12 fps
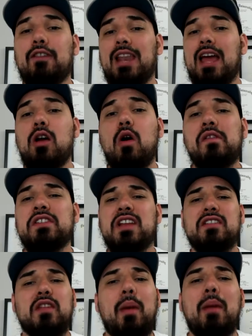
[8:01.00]
Let go of
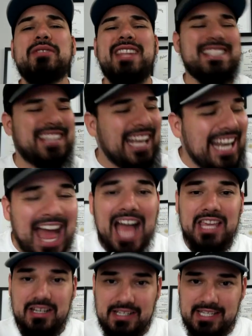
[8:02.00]
yourself. The Bible says, deny
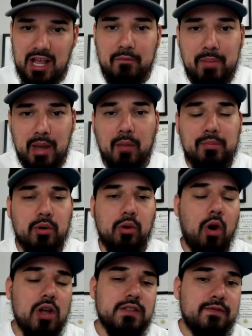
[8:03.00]
yourself. Pick up your
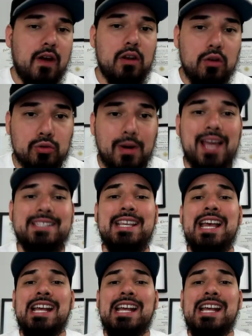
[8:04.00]
cross. Follow Christ.